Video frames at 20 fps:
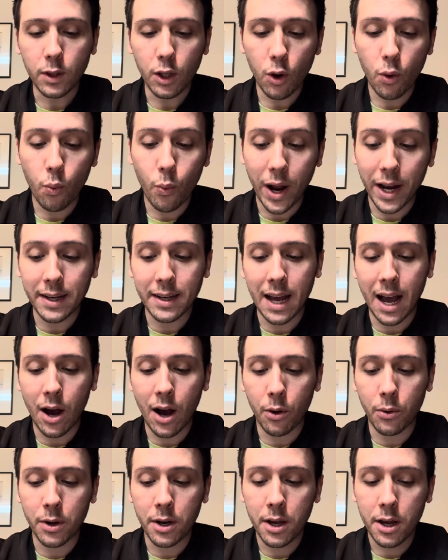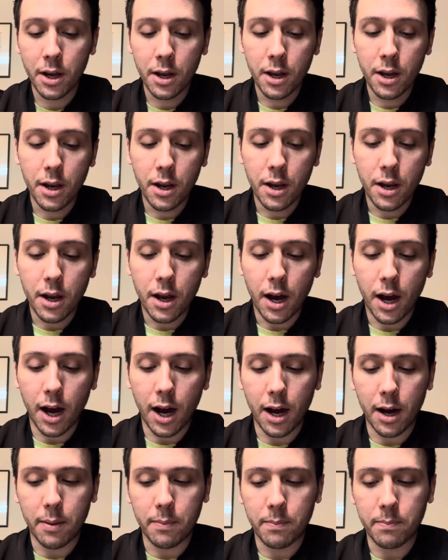went down.
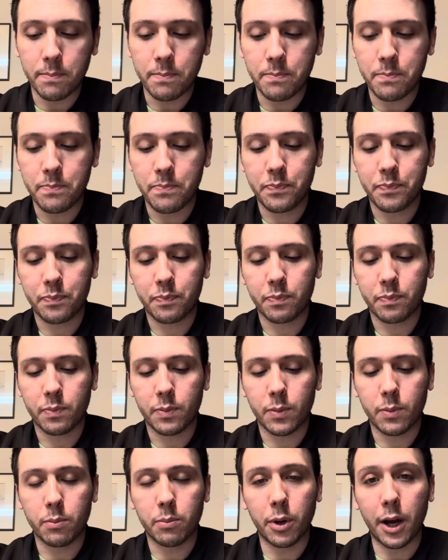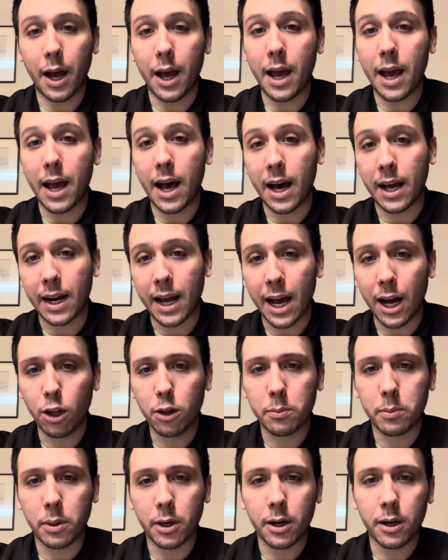But on
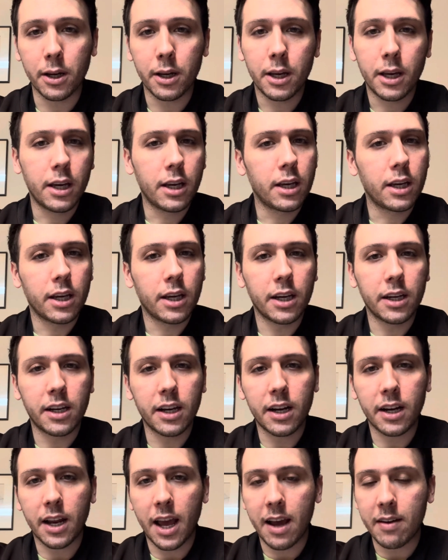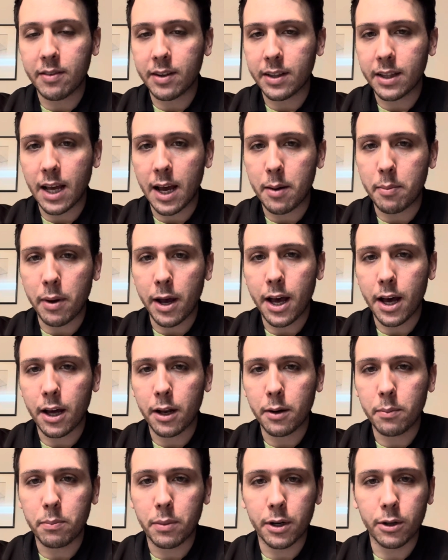Elba, he didn't have it that
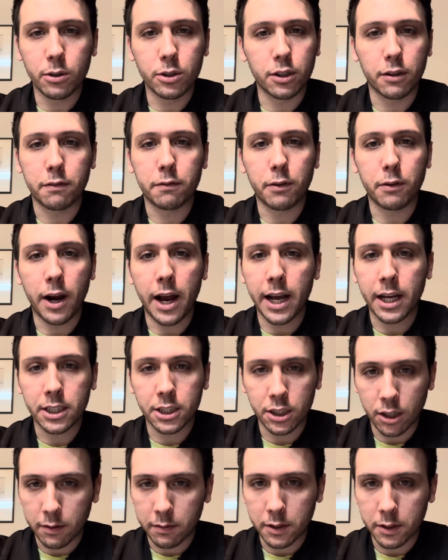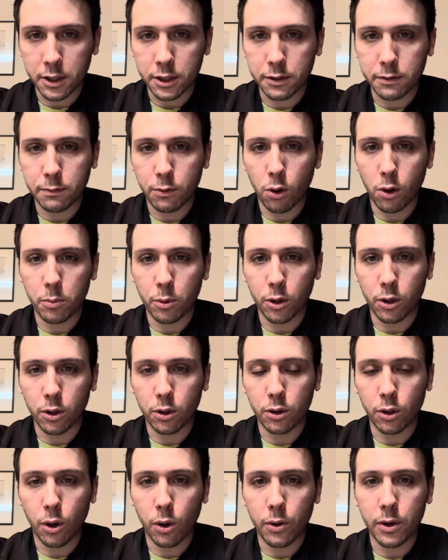bad, but it was a fraction of his former
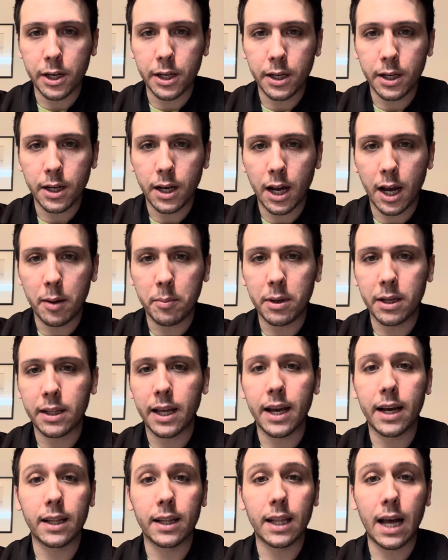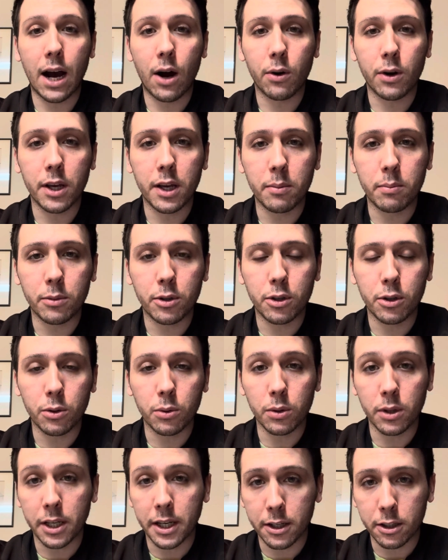glory. I mean, they allowed him to
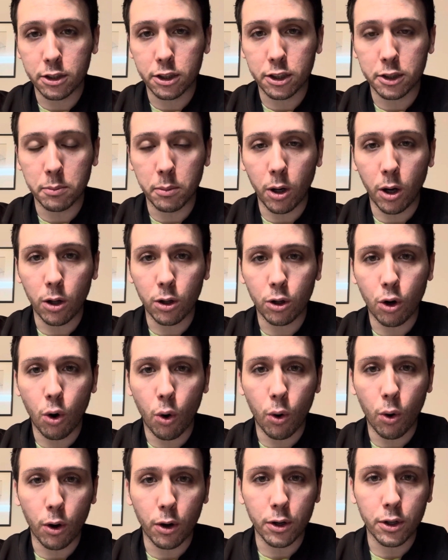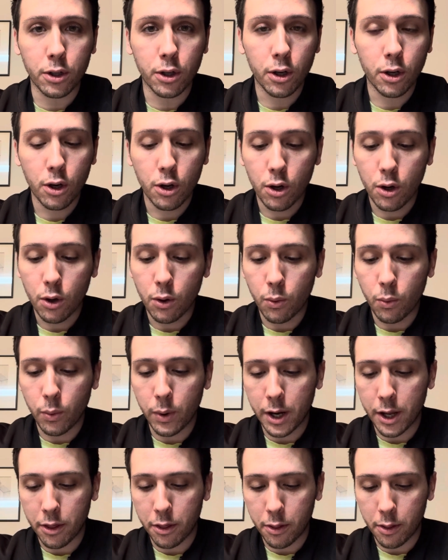lead a small court
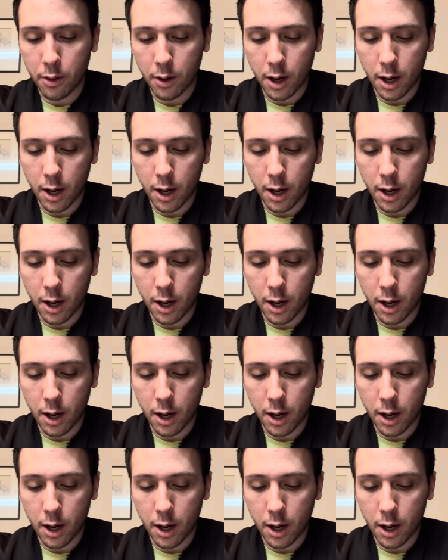with